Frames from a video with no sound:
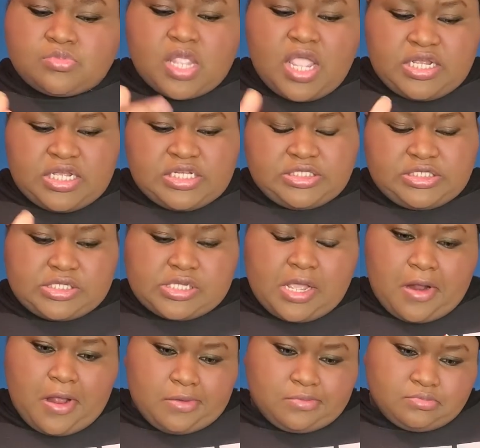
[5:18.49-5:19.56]
It tastes just like
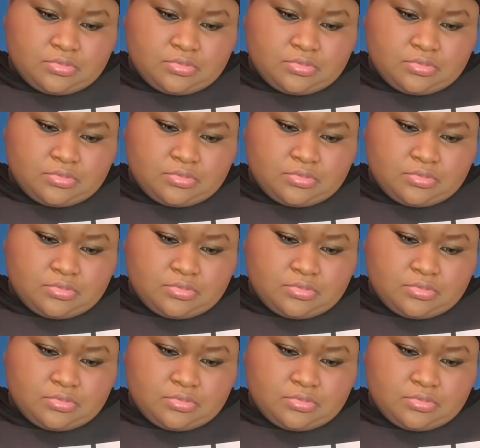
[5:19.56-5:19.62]
that.